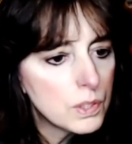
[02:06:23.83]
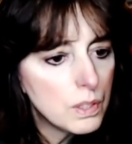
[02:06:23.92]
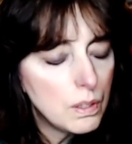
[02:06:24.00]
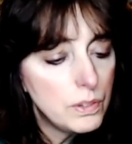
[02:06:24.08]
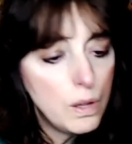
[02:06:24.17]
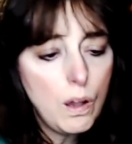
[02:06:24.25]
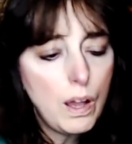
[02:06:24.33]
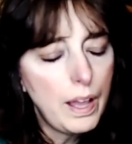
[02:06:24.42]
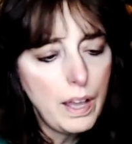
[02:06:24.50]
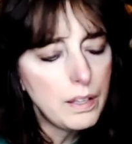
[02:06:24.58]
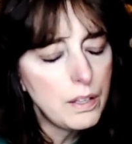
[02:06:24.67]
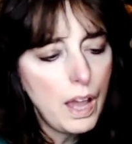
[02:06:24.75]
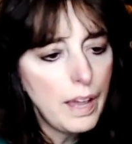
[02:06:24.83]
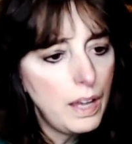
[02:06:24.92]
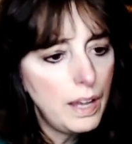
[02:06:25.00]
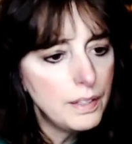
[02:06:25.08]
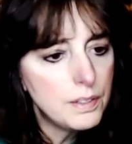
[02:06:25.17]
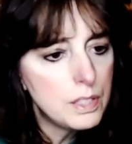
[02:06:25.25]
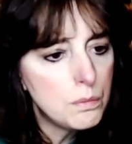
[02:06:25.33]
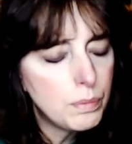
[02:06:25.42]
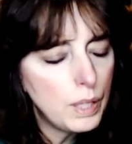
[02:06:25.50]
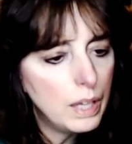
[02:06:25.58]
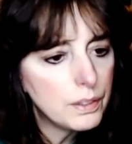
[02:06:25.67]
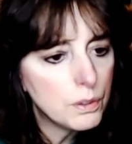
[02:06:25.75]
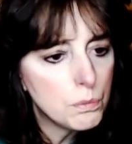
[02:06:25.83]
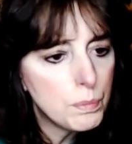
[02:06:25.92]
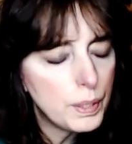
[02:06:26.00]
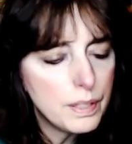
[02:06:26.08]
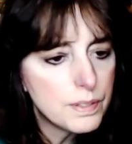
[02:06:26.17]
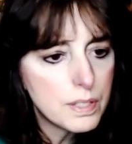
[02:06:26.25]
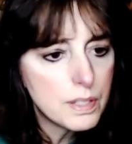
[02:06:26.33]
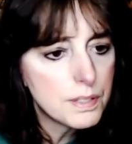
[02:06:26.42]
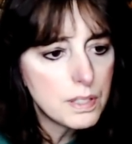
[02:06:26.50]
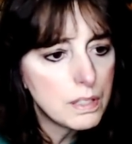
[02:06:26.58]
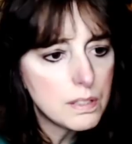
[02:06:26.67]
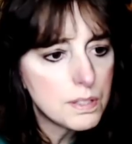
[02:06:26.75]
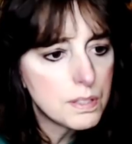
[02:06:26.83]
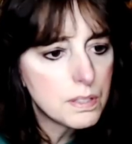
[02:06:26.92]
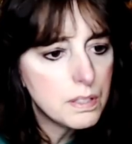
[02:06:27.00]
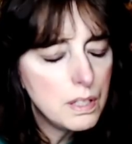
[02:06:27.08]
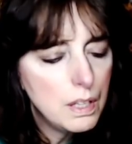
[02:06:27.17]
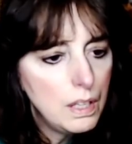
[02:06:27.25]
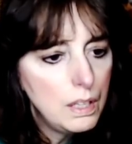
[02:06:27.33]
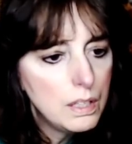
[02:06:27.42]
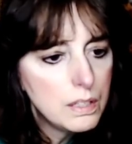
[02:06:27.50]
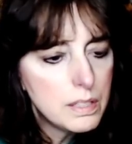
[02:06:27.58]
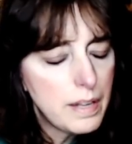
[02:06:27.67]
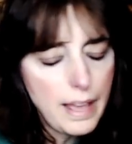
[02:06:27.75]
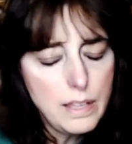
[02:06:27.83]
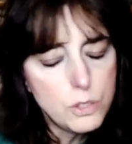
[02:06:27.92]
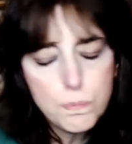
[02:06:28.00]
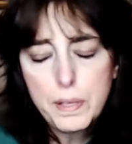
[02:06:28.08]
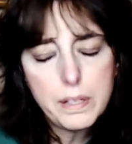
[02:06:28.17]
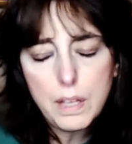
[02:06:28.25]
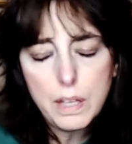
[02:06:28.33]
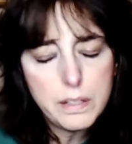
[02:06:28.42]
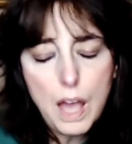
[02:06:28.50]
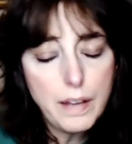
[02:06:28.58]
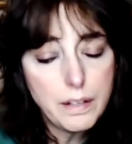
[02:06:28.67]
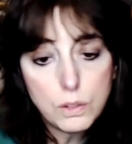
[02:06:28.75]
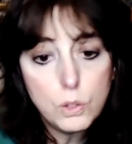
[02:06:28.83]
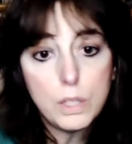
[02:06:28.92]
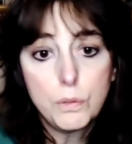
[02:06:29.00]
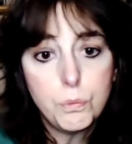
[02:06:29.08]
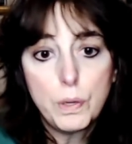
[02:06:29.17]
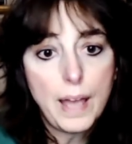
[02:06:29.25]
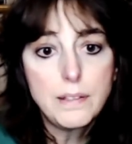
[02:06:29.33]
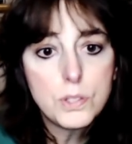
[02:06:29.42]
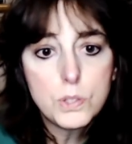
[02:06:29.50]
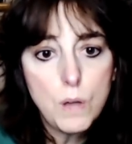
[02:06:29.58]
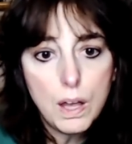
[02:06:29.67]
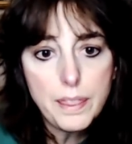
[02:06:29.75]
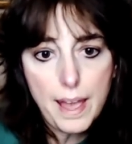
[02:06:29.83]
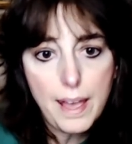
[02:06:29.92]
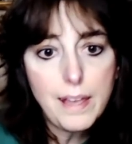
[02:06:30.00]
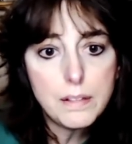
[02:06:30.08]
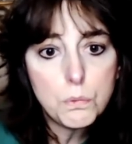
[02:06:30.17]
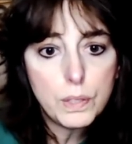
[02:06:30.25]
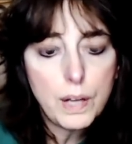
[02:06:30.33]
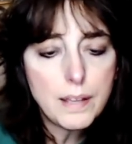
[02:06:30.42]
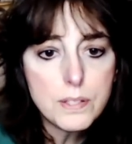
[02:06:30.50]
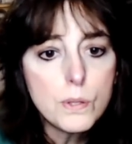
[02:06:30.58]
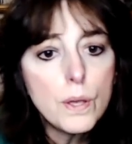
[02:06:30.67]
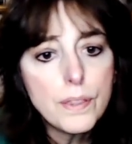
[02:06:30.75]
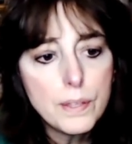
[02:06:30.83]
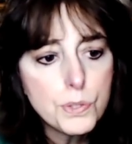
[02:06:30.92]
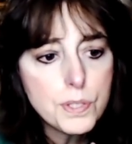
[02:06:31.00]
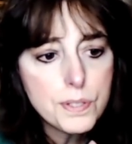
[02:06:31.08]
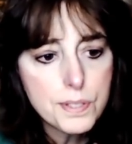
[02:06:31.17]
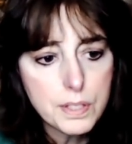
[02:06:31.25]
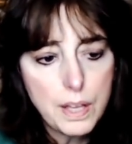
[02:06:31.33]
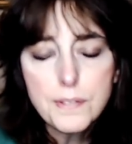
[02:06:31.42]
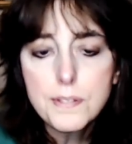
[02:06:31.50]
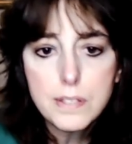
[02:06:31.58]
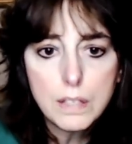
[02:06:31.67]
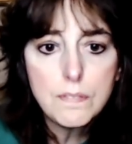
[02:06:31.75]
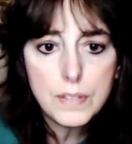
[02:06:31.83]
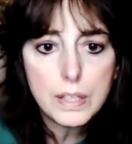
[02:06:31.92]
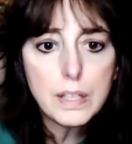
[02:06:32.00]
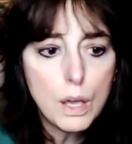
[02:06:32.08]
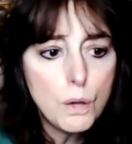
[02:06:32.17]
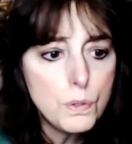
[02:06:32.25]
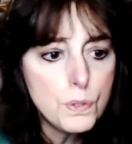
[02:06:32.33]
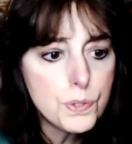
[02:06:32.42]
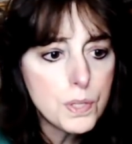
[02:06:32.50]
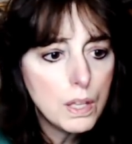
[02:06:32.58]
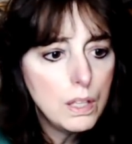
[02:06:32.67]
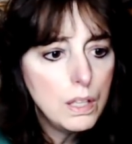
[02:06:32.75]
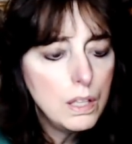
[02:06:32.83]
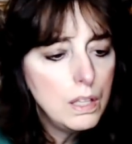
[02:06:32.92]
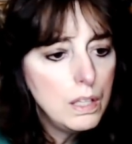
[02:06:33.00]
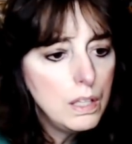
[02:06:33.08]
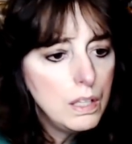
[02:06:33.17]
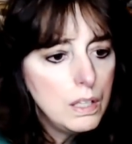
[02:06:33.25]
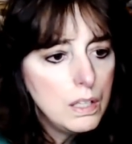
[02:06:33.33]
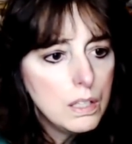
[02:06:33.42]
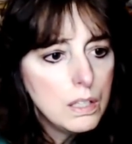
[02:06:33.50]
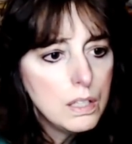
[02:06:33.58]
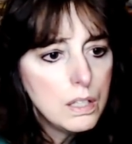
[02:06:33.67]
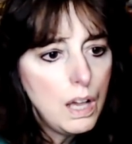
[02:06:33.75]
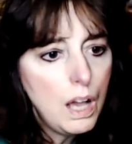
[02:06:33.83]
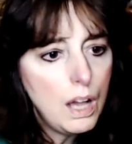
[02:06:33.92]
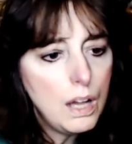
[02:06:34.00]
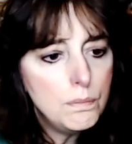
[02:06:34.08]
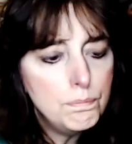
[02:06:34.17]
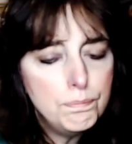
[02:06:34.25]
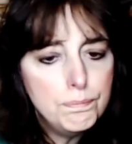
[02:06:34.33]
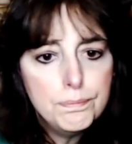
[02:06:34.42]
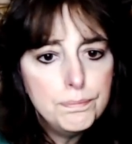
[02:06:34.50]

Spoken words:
No, I did block her, but today's been not good. When I saw those disgusting videos, um,